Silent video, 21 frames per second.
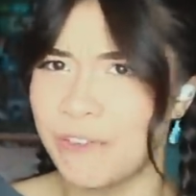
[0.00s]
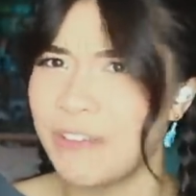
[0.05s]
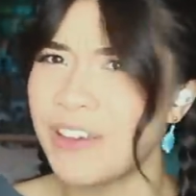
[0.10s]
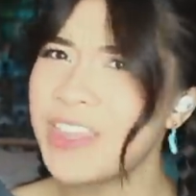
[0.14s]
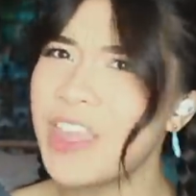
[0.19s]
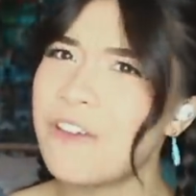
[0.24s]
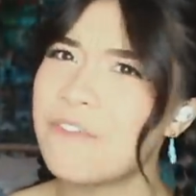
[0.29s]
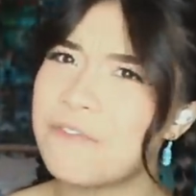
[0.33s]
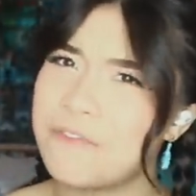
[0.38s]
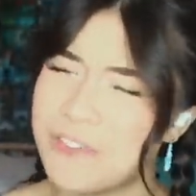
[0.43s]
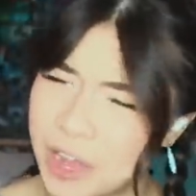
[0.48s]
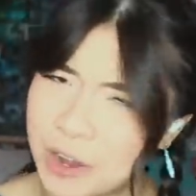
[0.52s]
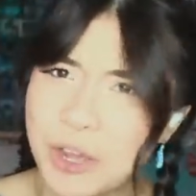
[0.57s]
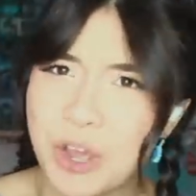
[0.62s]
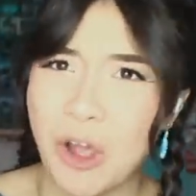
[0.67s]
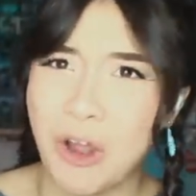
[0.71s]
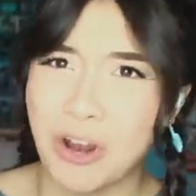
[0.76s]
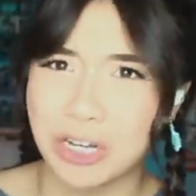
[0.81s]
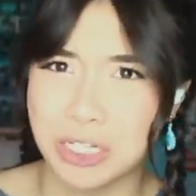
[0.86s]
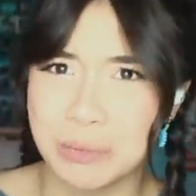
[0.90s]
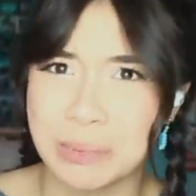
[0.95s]
I find that very
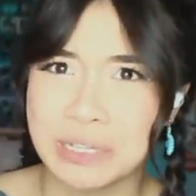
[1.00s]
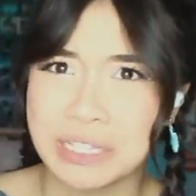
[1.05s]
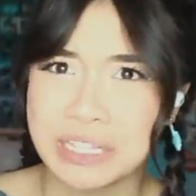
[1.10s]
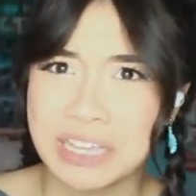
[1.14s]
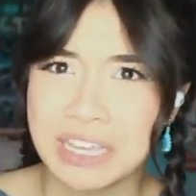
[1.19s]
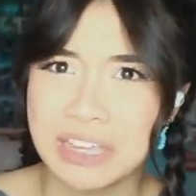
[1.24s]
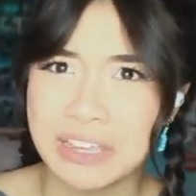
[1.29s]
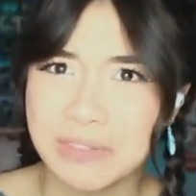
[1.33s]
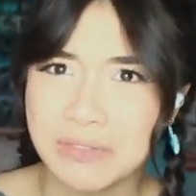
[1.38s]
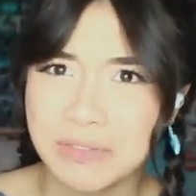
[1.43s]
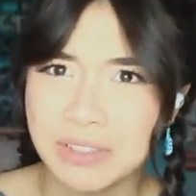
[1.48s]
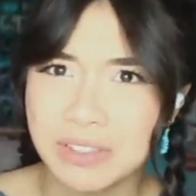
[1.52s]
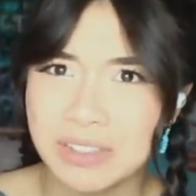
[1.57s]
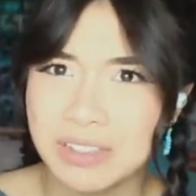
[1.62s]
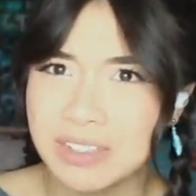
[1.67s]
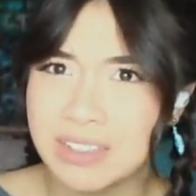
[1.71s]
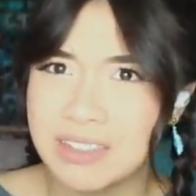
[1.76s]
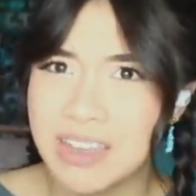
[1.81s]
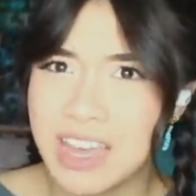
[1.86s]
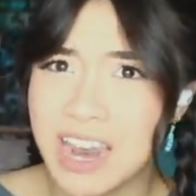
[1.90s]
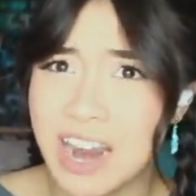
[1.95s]
hard to believe.
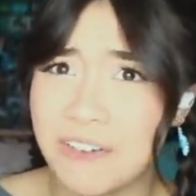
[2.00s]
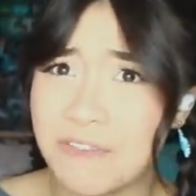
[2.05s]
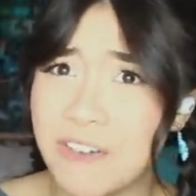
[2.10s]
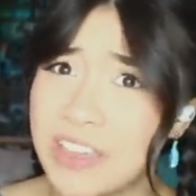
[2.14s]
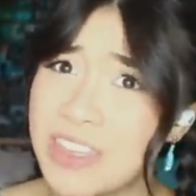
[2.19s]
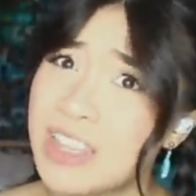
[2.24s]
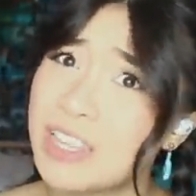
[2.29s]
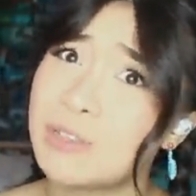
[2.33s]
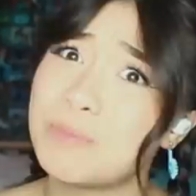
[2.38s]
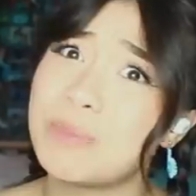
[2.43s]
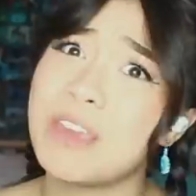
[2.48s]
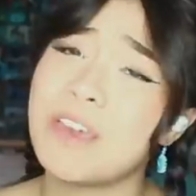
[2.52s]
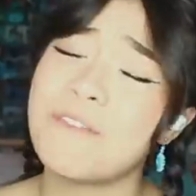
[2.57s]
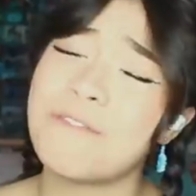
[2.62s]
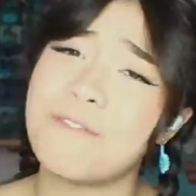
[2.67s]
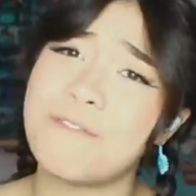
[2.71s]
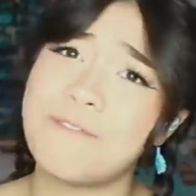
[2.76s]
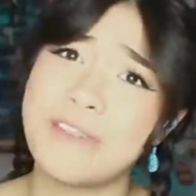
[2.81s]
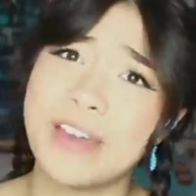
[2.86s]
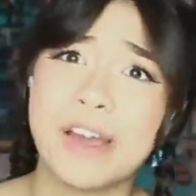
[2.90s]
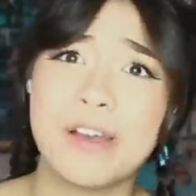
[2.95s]
And I find that to be a
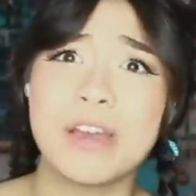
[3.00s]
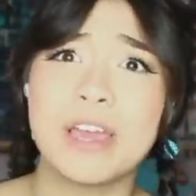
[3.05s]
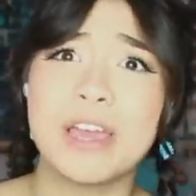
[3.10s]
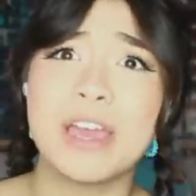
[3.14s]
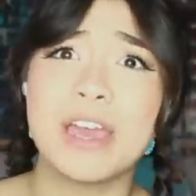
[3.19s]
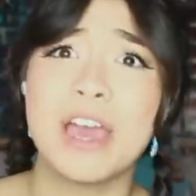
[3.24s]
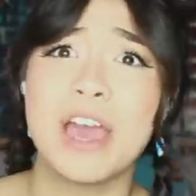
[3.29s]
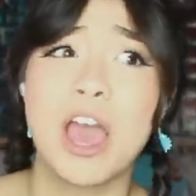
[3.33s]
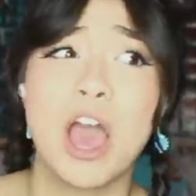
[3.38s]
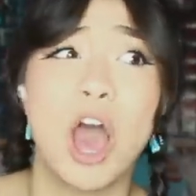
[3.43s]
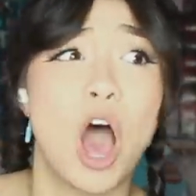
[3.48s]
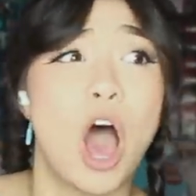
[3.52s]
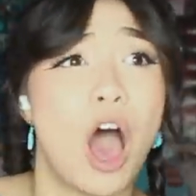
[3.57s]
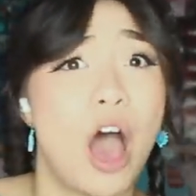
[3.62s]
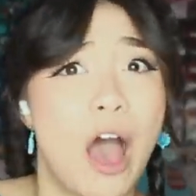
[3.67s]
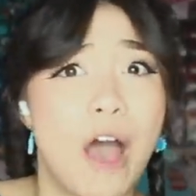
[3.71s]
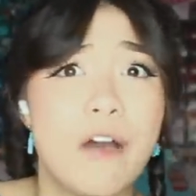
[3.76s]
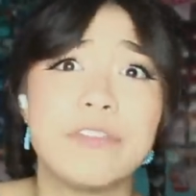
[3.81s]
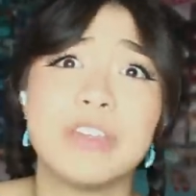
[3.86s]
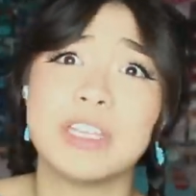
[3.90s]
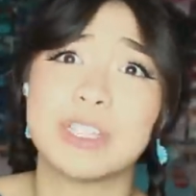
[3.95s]
very
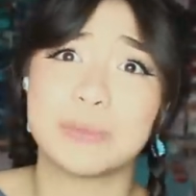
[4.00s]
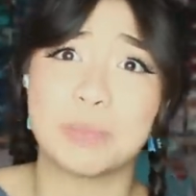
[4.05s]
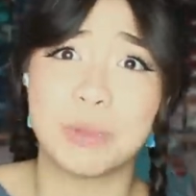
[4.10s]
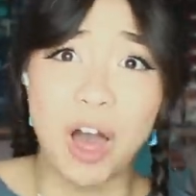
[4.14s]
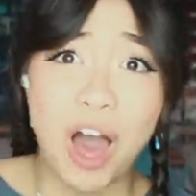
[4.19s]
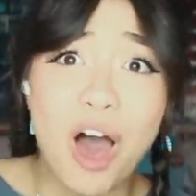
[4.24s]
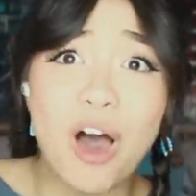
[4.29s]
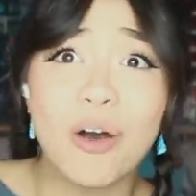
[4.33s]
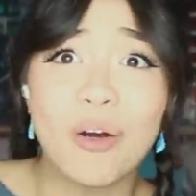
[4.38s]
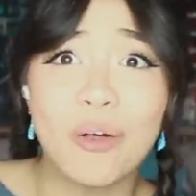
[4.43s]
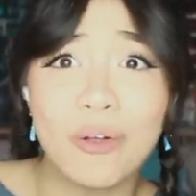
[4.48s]
obvious plot